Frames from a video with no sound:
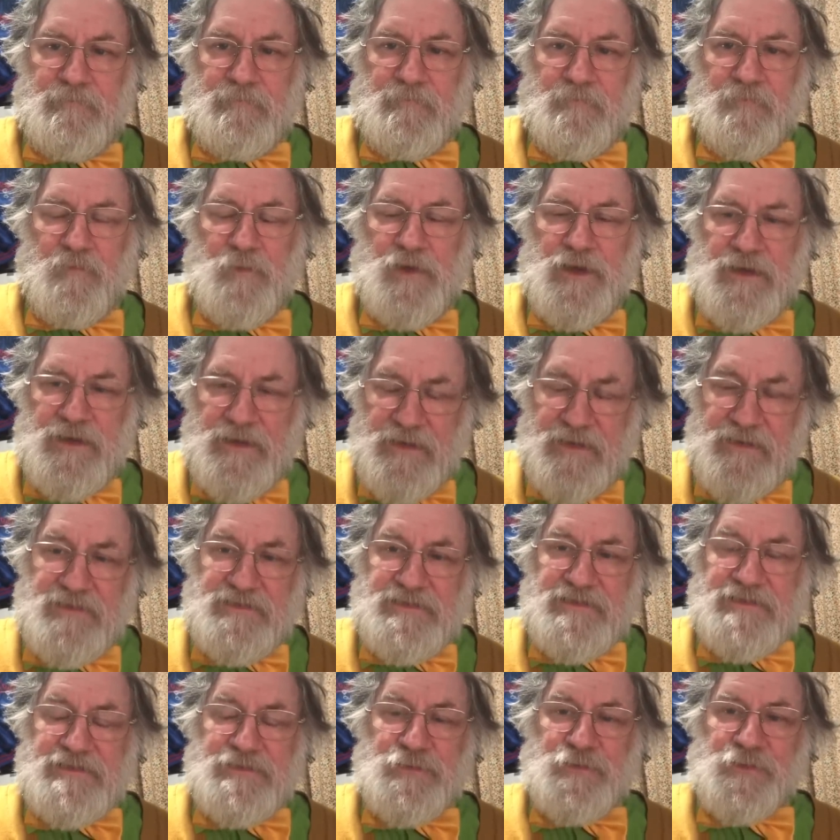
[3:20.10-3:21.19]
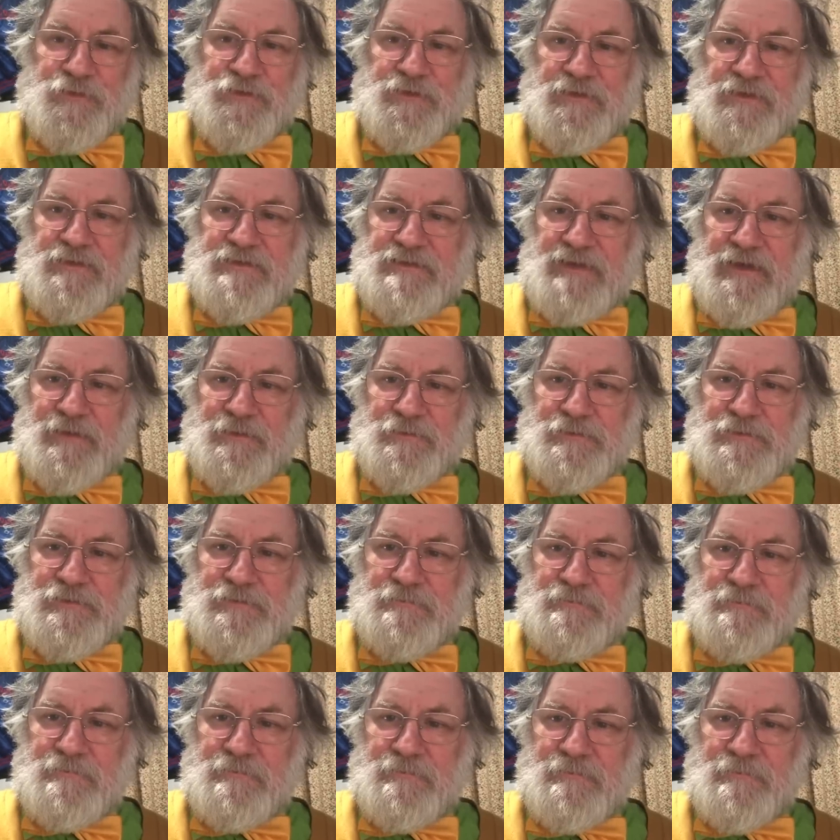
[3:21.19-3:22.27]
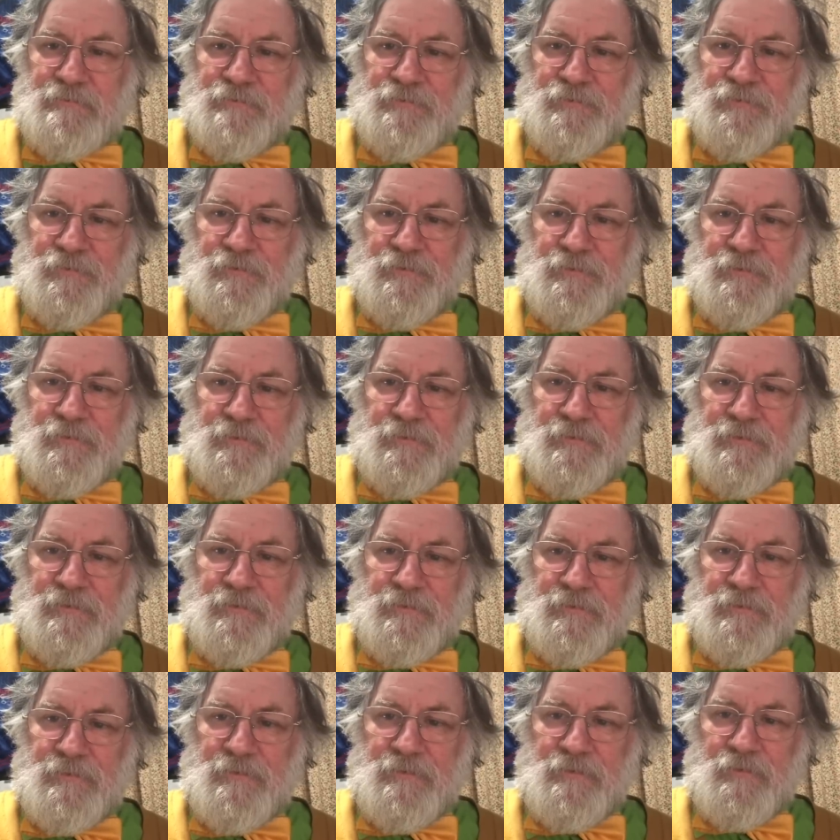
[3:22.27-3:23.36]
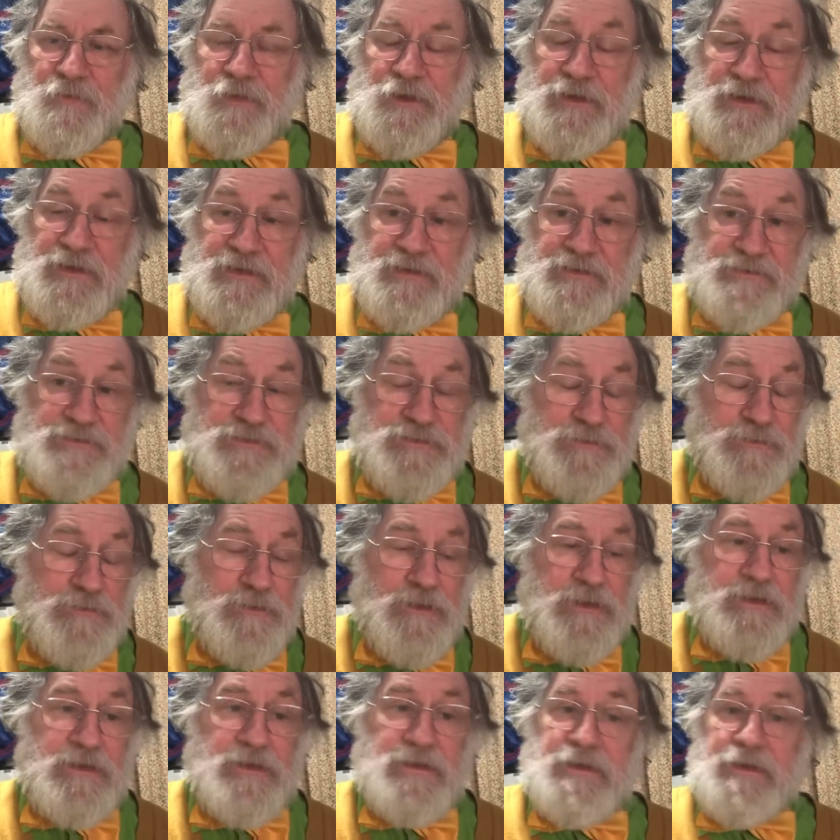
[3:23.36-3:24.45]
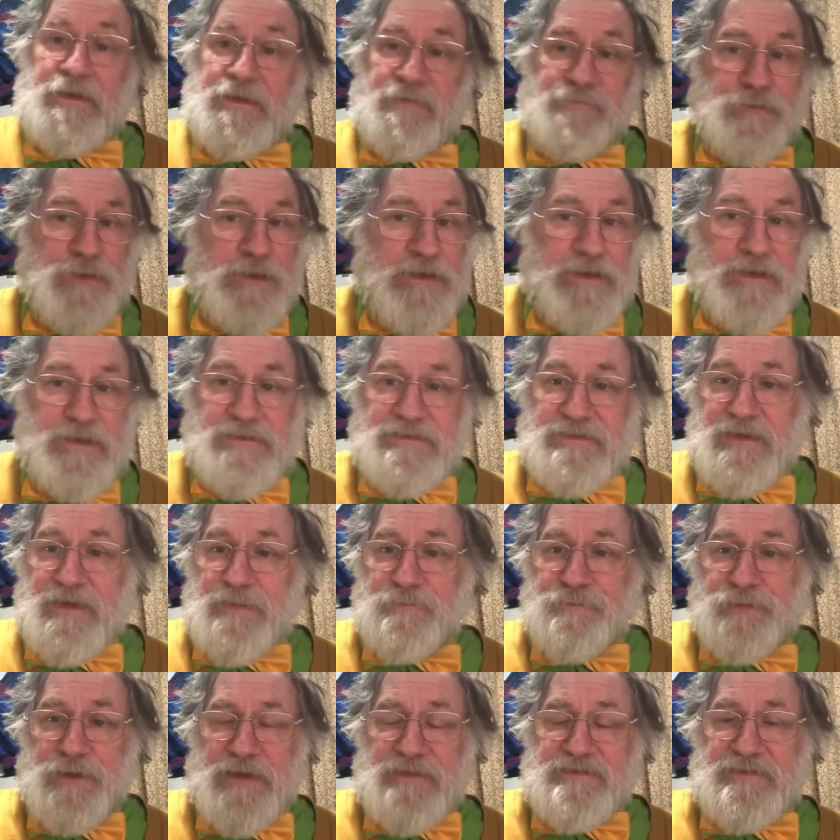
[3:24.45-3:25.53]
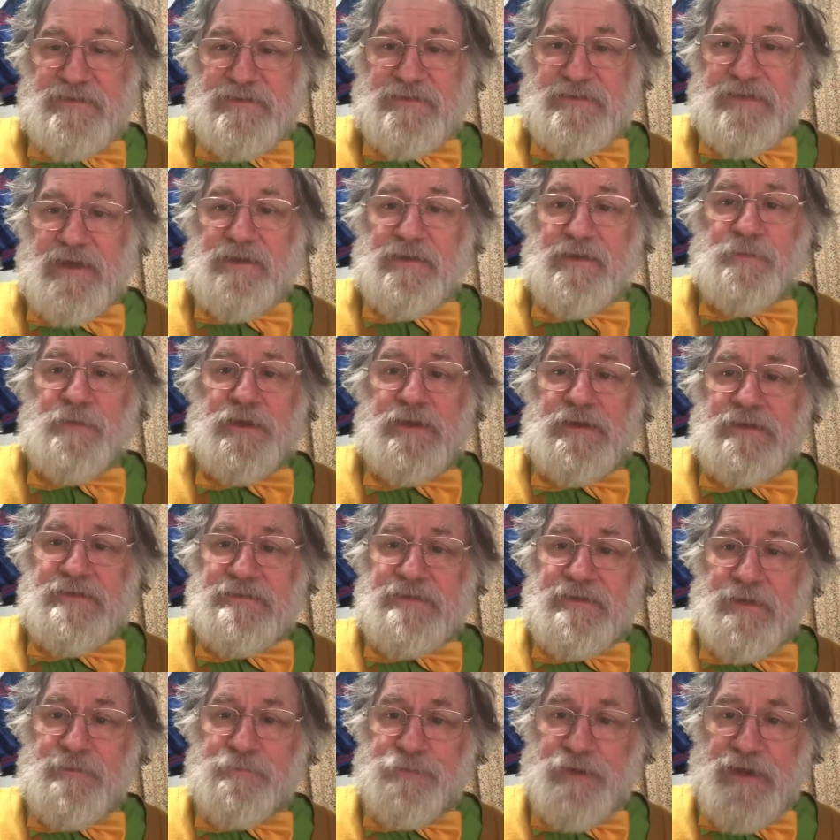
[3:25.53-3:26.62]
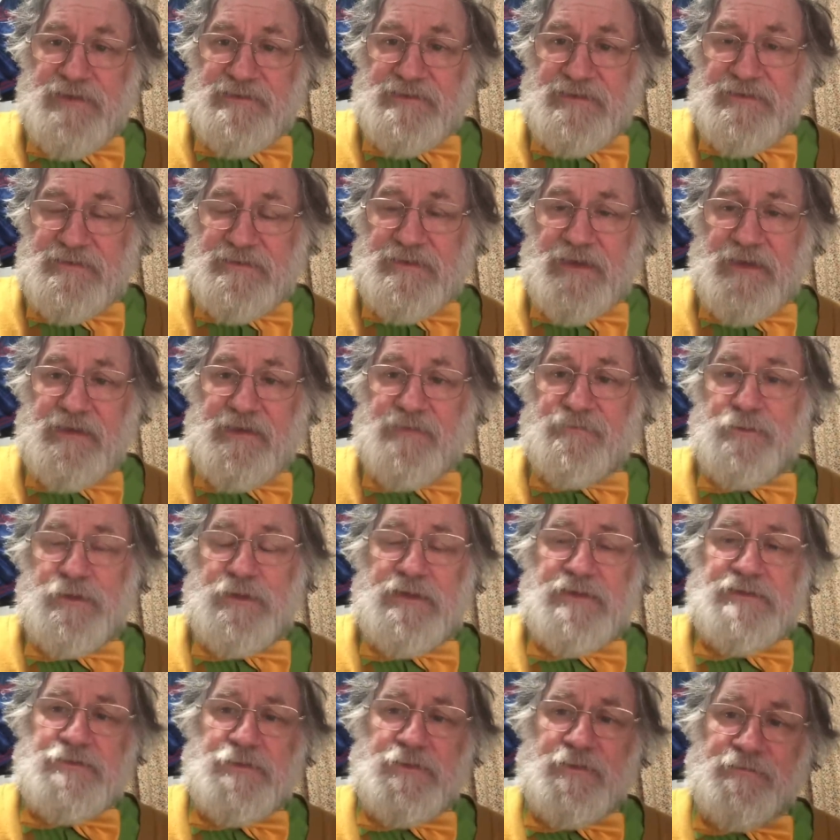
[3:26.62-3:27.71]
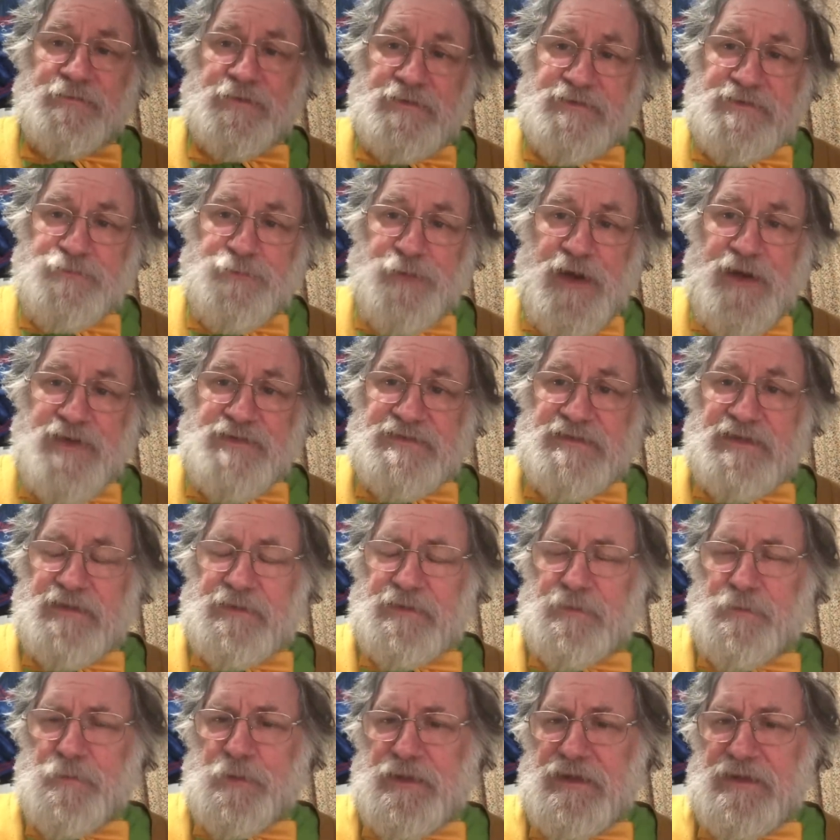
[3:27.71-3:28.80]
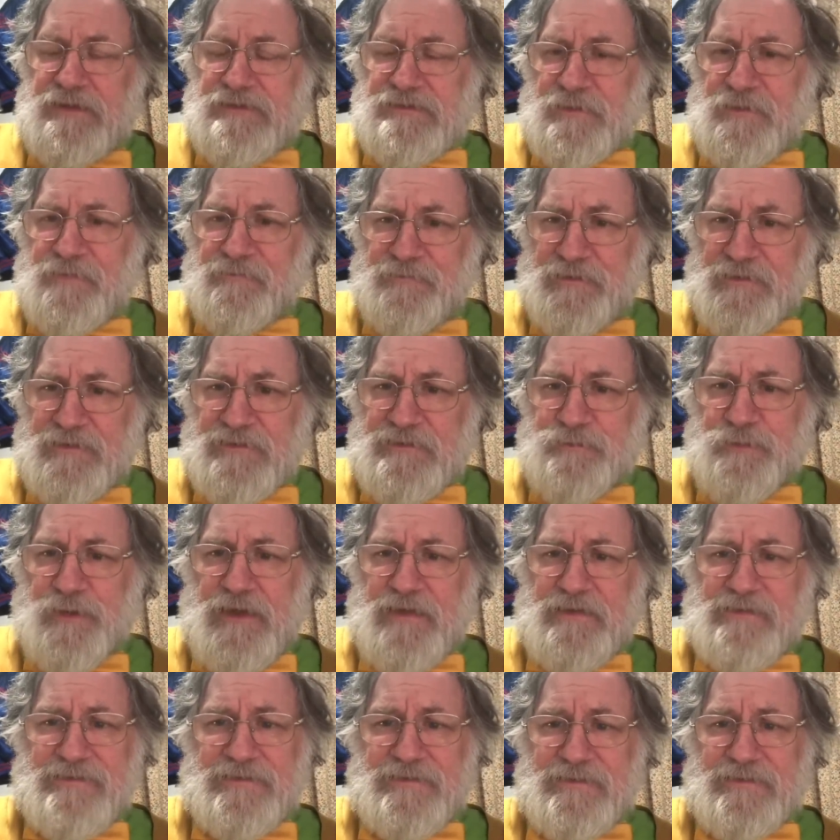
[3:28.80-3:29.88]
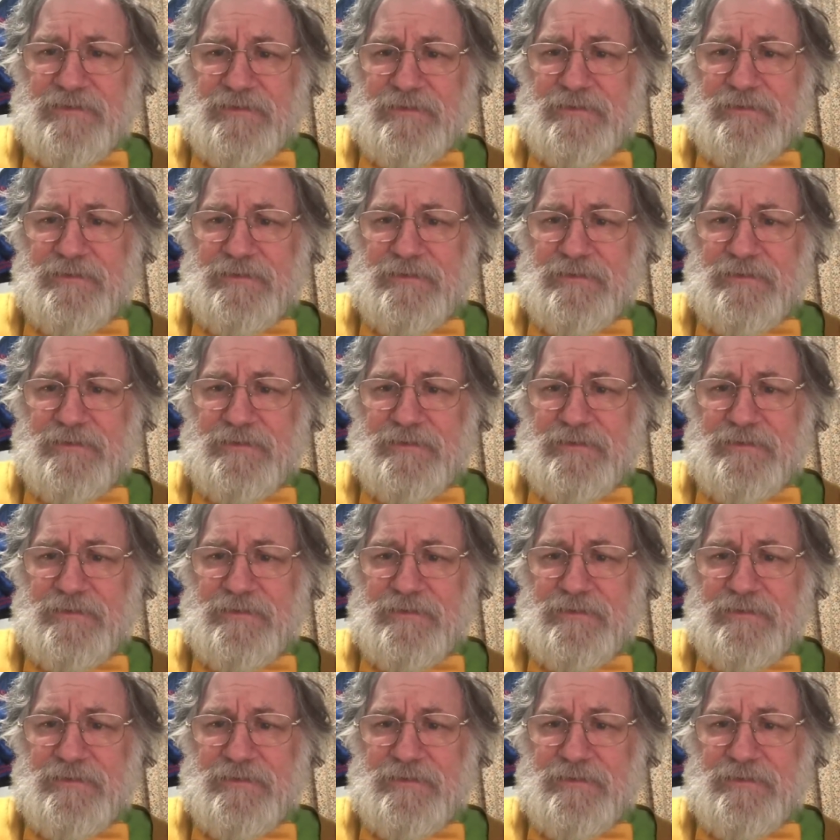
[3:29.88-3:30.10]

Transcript: We need to sort things out. We need to, if we need to get Brexit done, then we need to get Brexit done. If we need to reverse Brexit, then we need to reverse Brexit.